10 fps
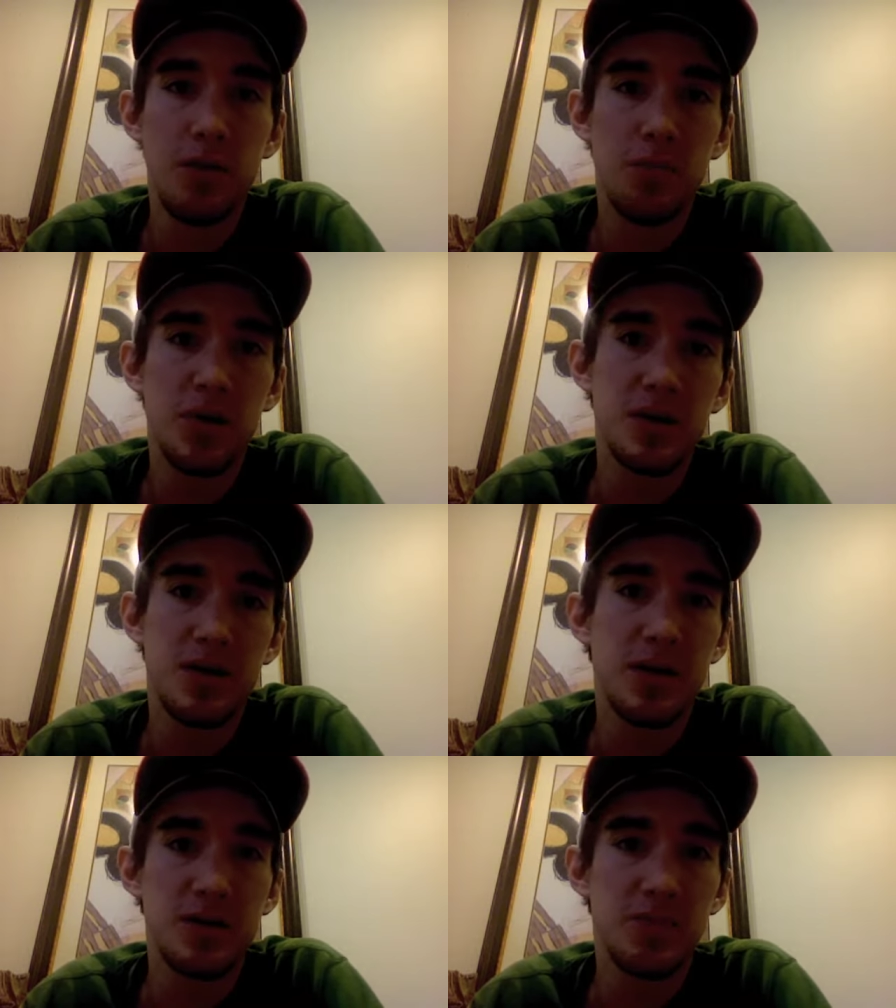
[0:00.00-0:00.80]
pizza
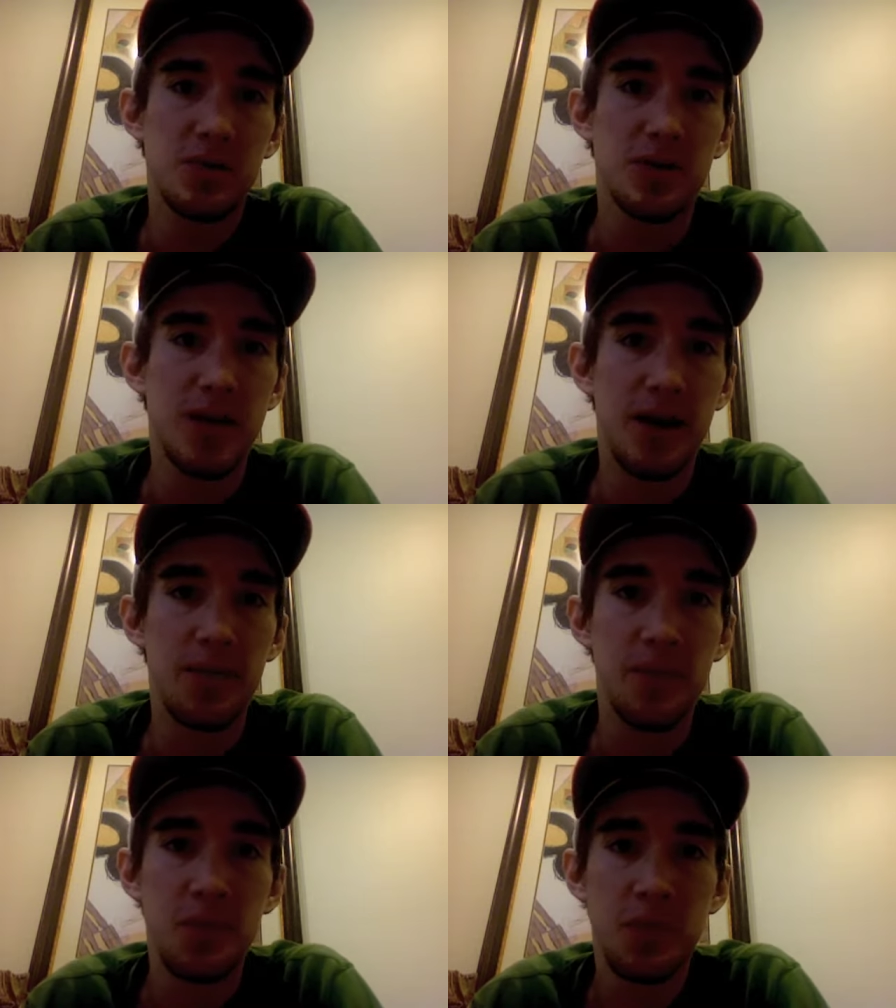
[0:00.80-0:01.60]
or something like that.
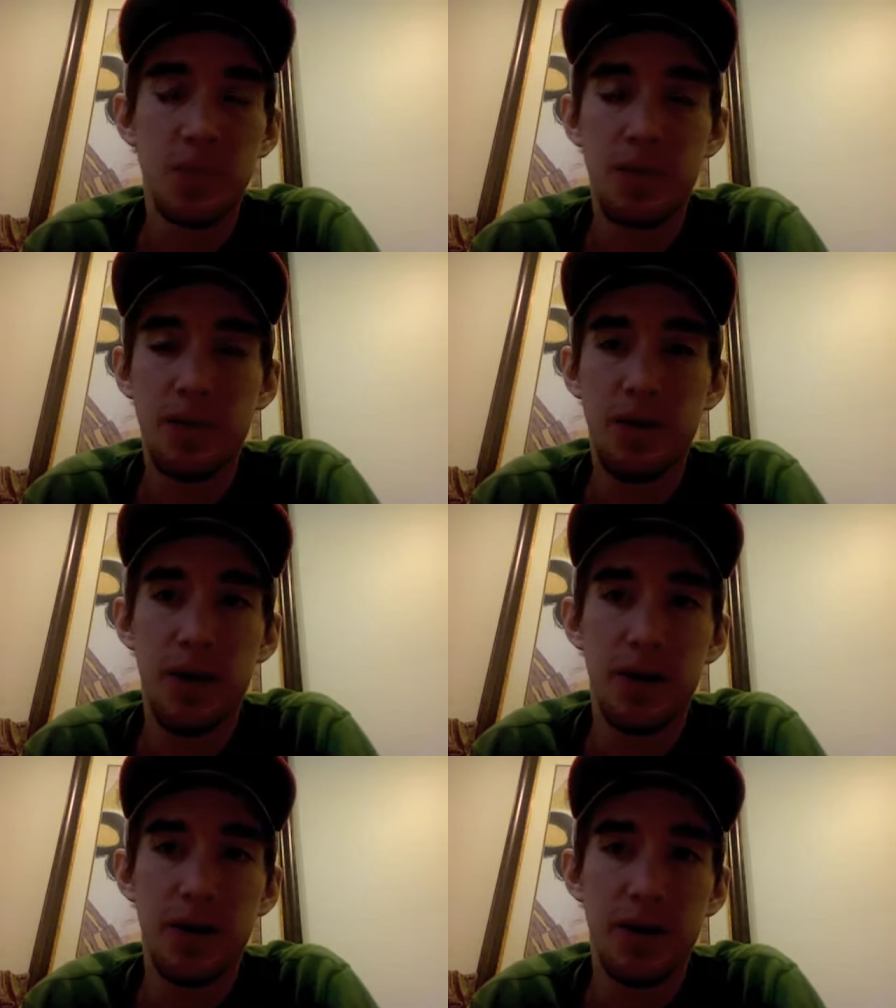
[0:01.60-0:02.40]

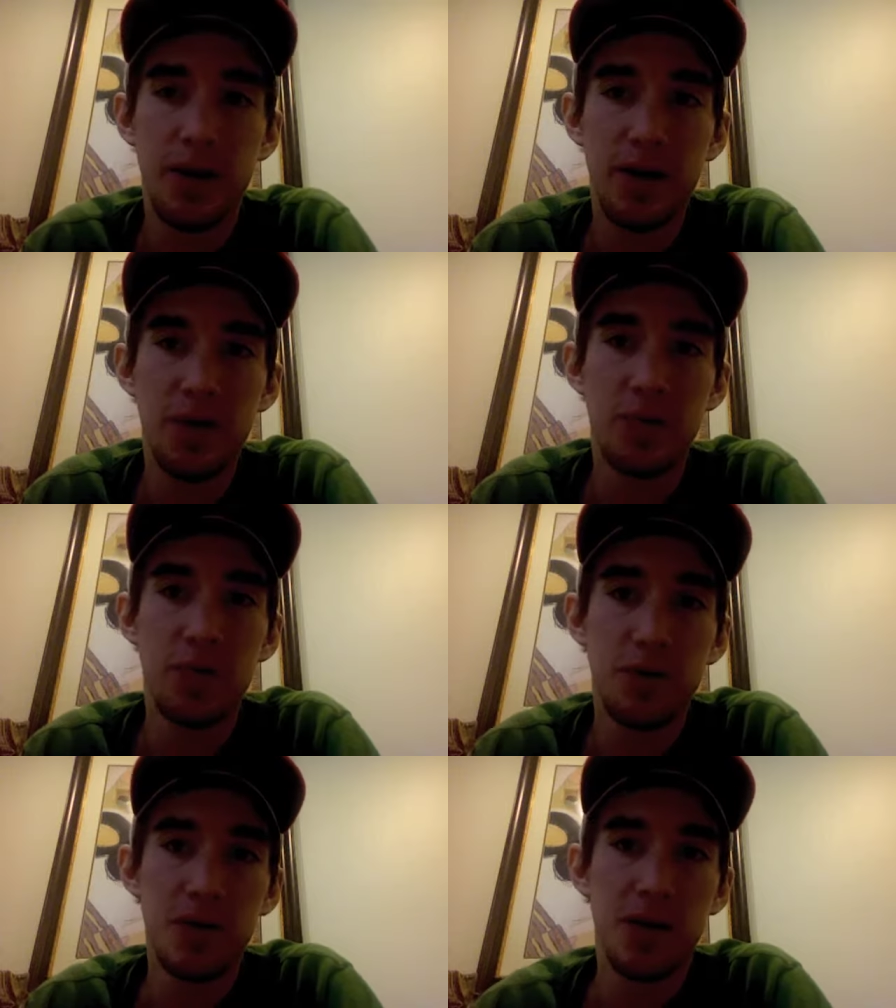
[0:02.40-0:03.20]
And you would
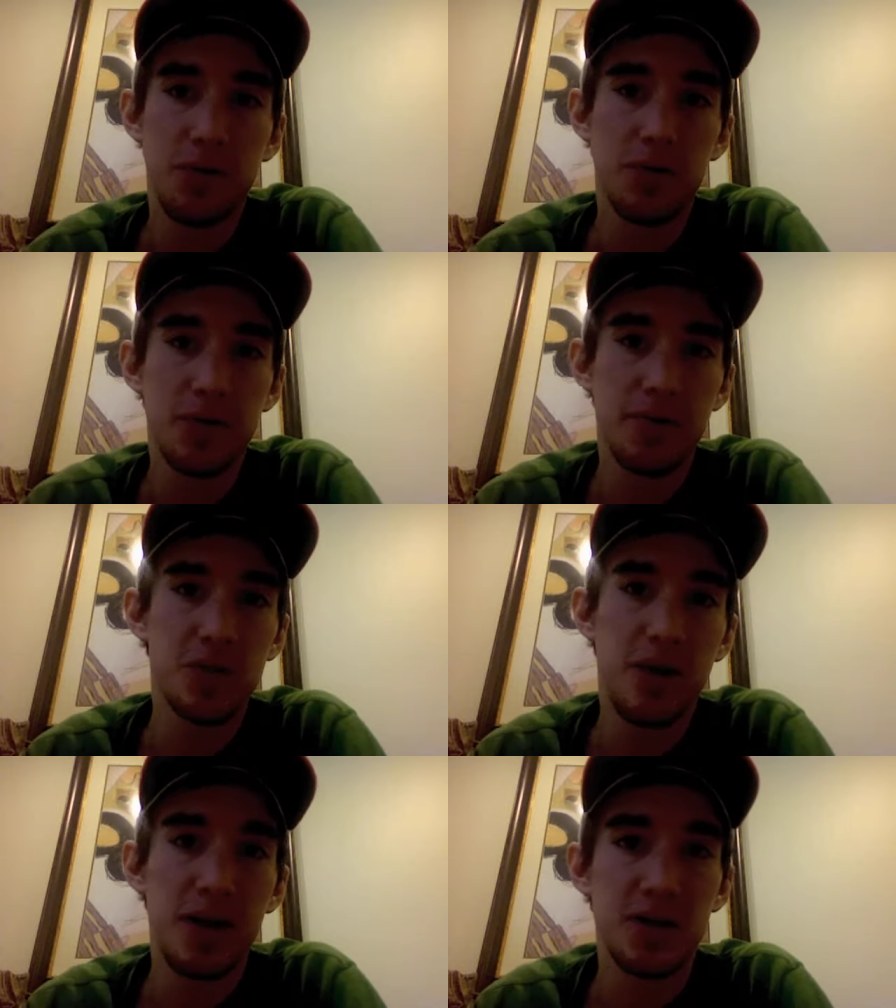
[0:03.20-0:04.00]
rotate through different
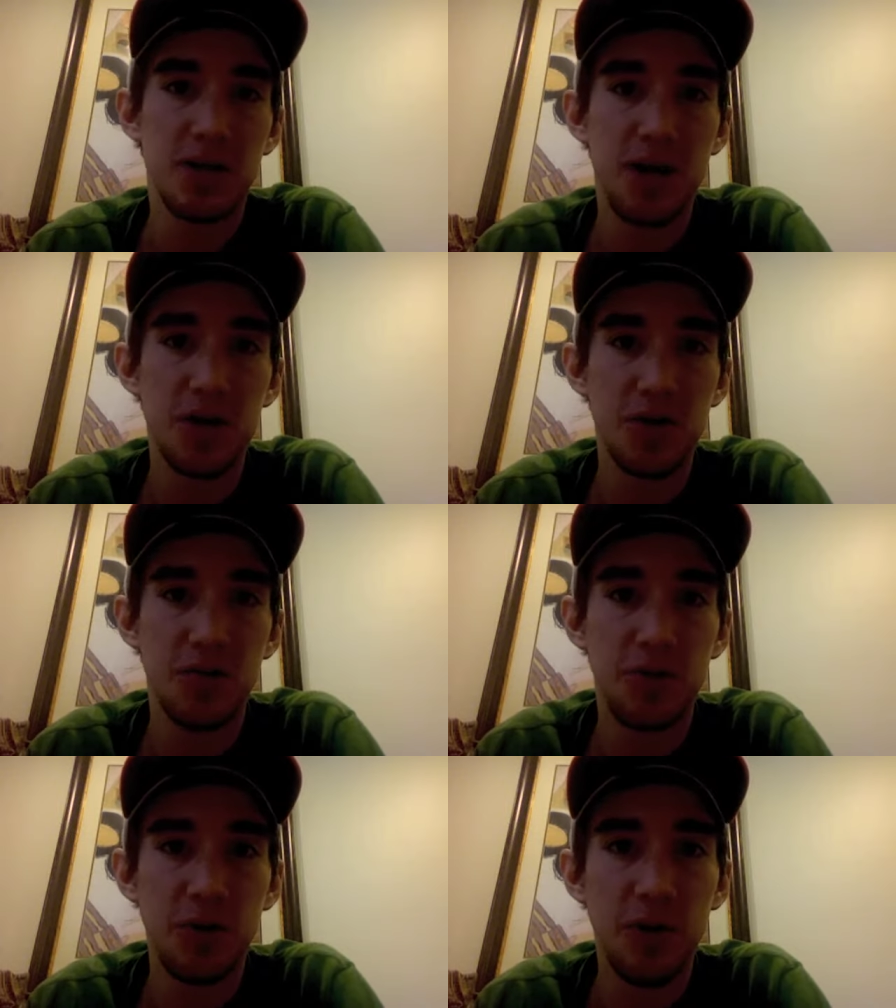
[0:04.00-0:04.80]
spots in the kitchen for
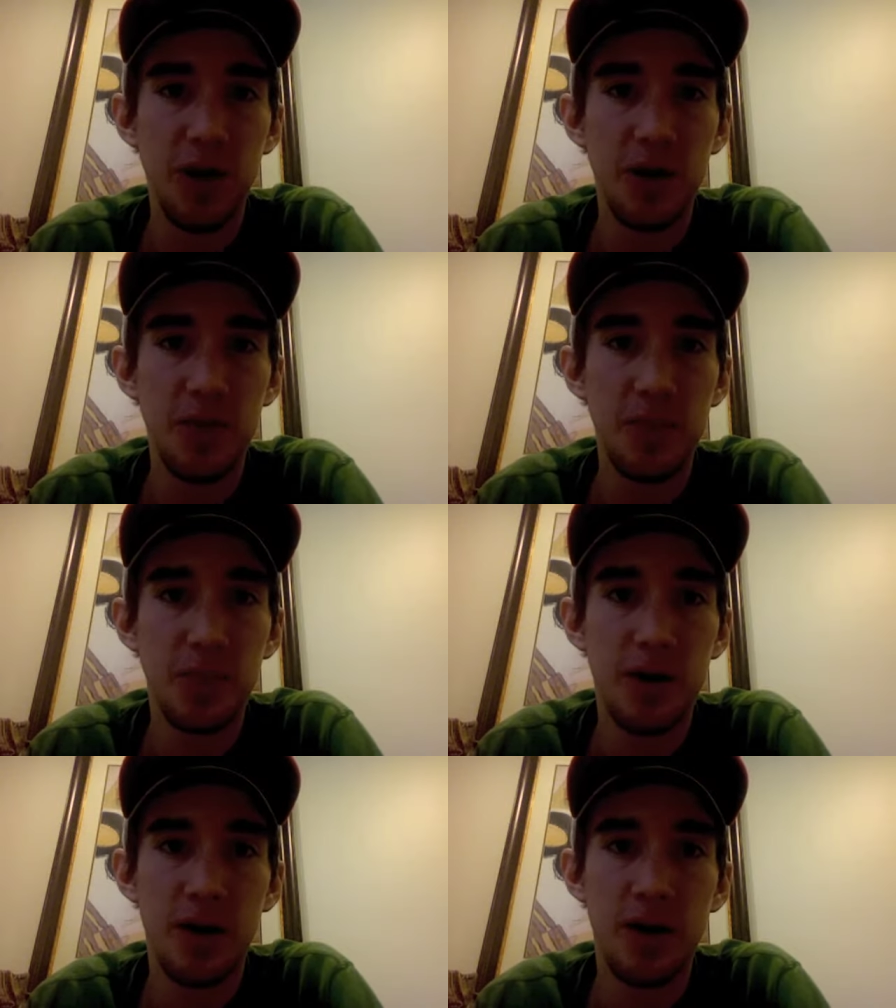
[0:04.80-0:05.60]
a little while.
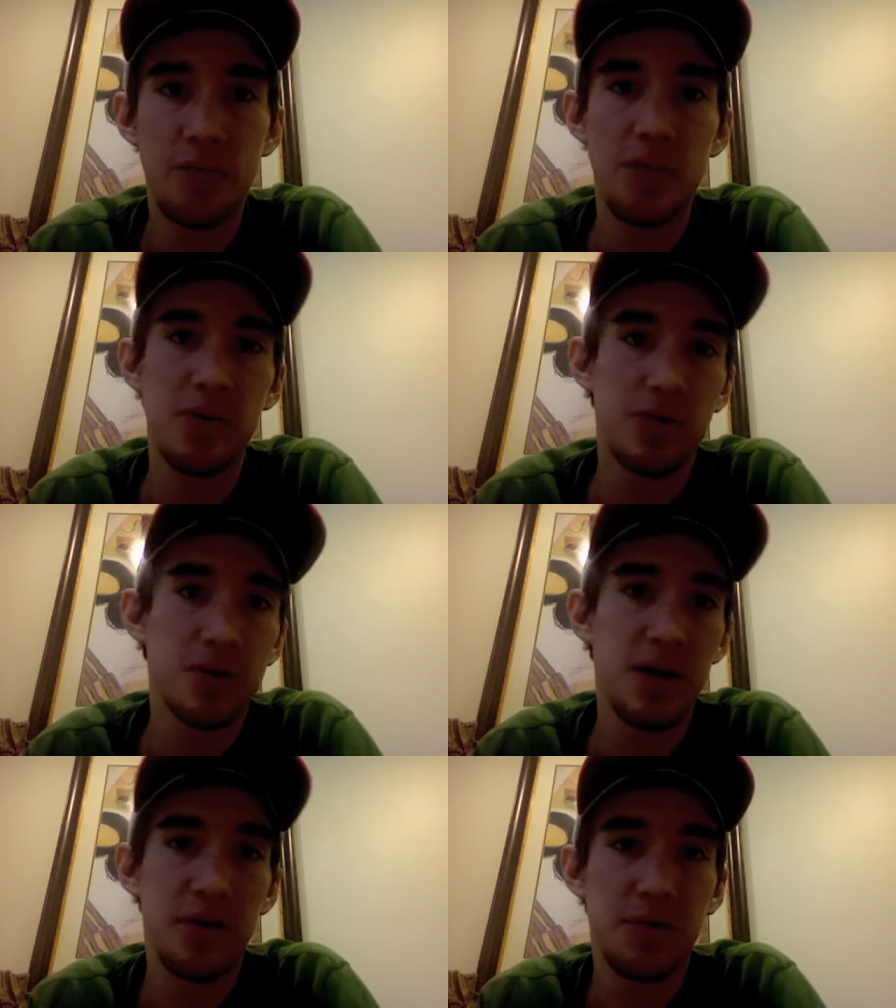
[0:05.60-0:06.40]
Maybe
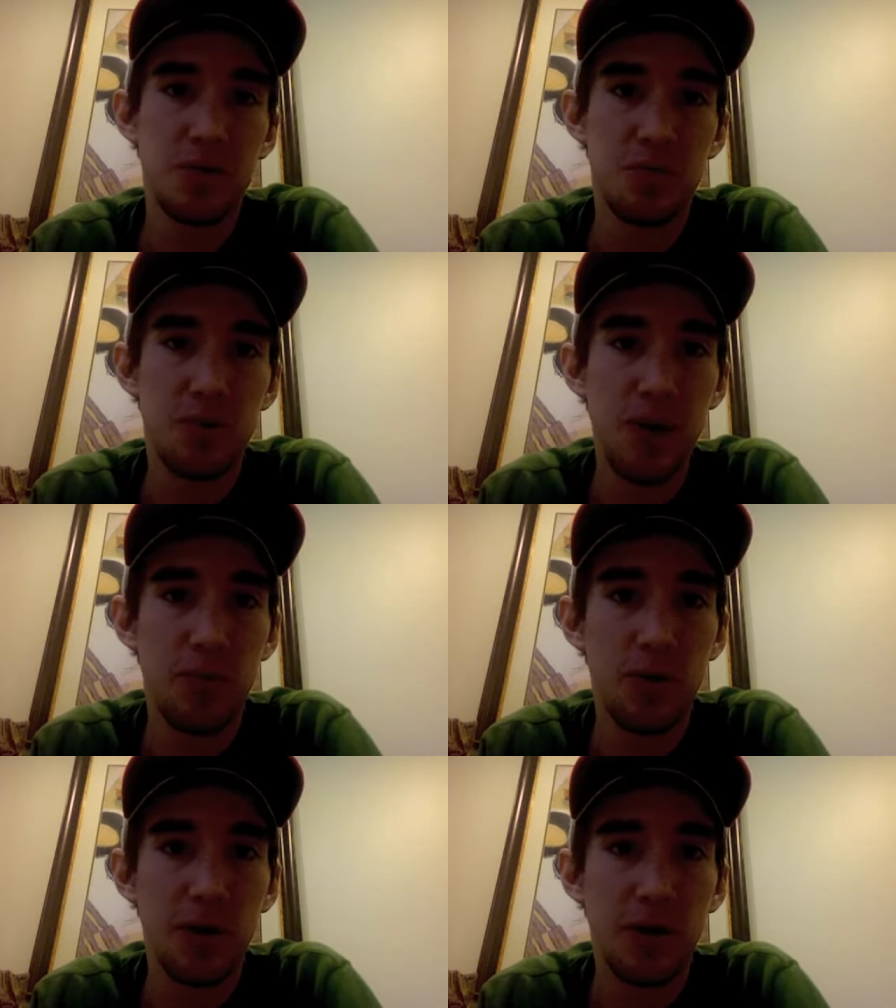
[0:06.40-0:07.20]
rotate through some prep
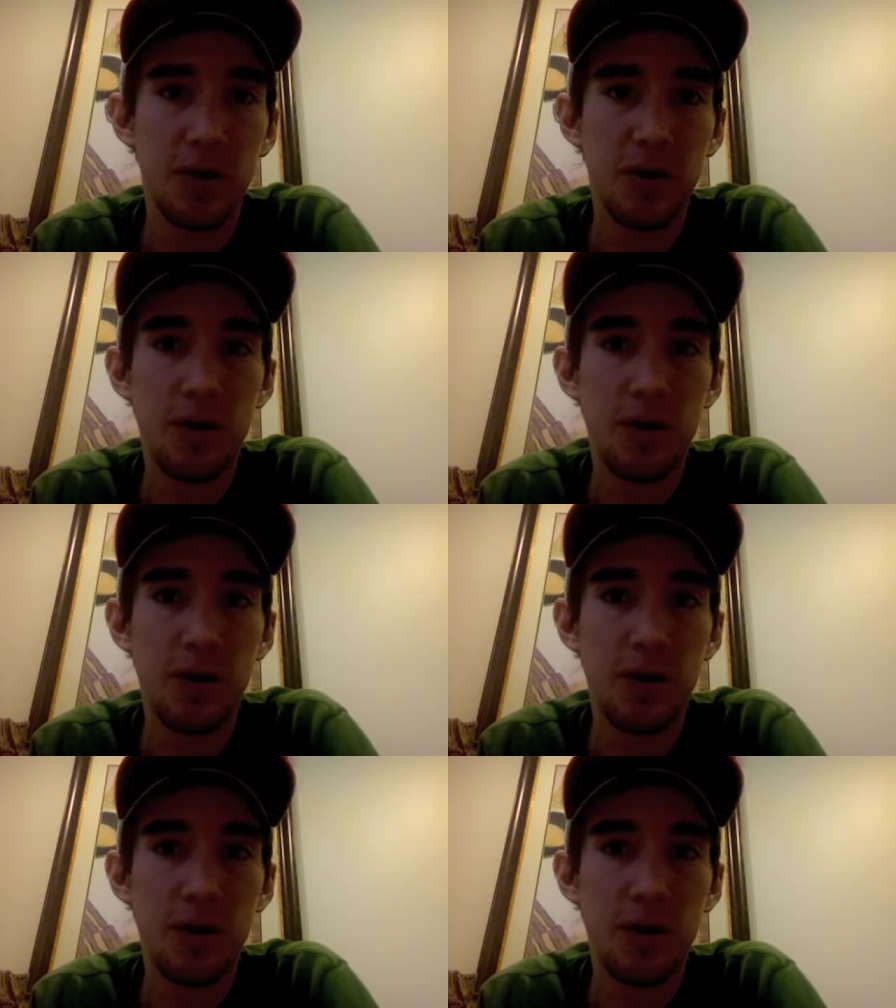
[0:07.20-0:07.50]
work.